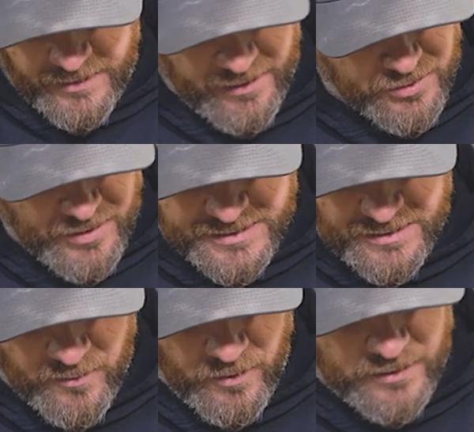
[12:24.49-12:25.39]
GatorTrax
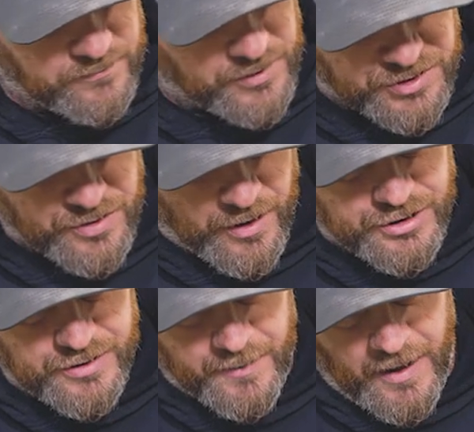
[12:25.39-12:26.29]
number one,
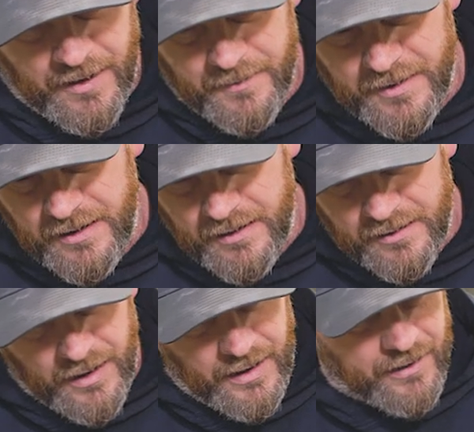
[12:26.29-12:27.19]
construction probably,
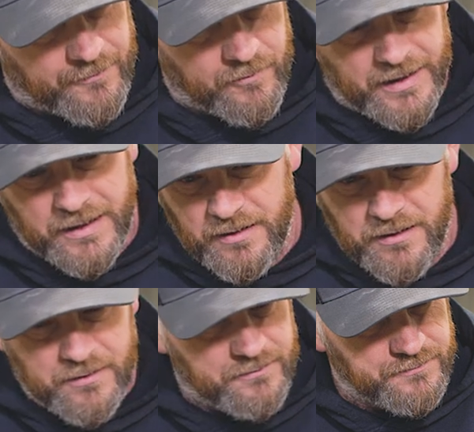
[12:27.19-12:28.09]

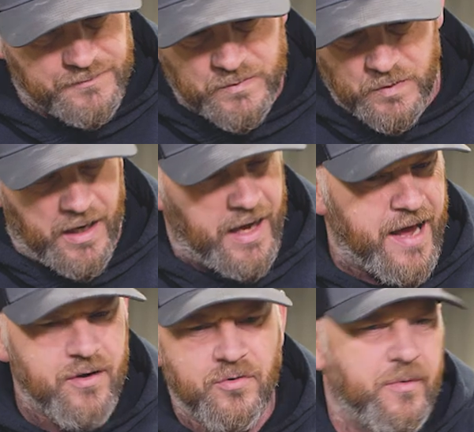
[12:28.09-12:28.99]
rigging.
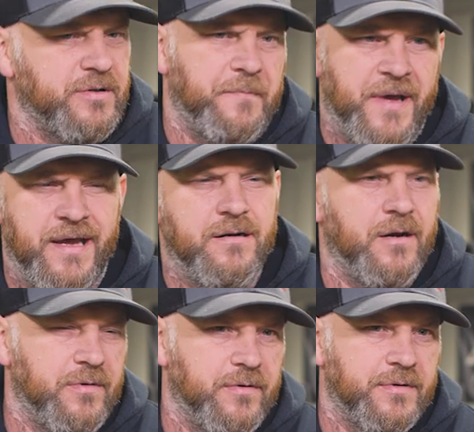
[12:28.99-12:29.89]
I don't know about the paint.
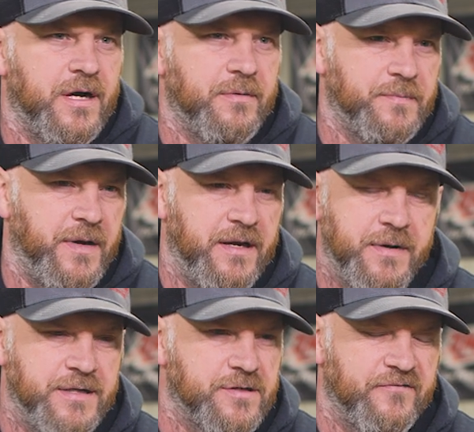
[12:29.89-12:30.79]
I really don't care about the
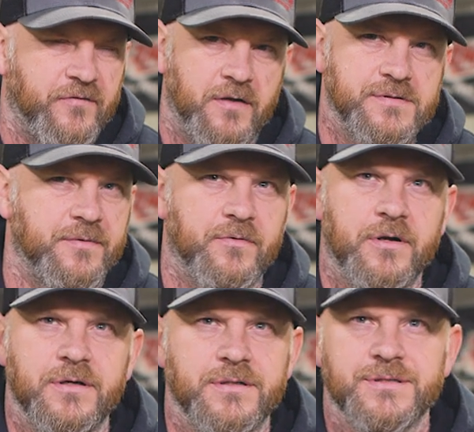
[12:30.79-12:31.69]
paint. Paint's gonna fall off, gonna
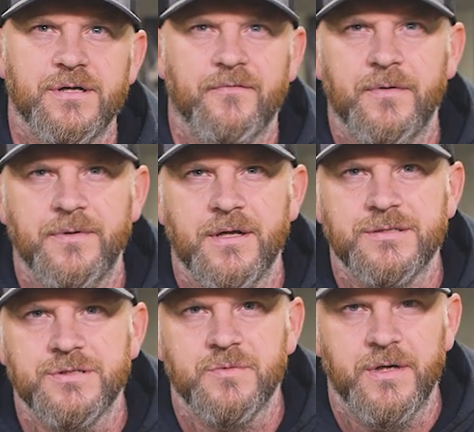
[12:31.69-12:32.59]
run it in and stuff. I mean,
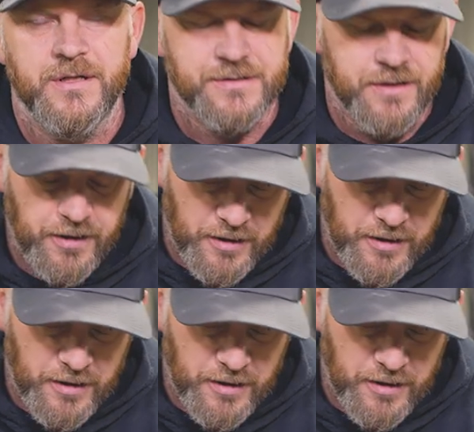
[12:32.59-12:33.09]
that's just the way it is.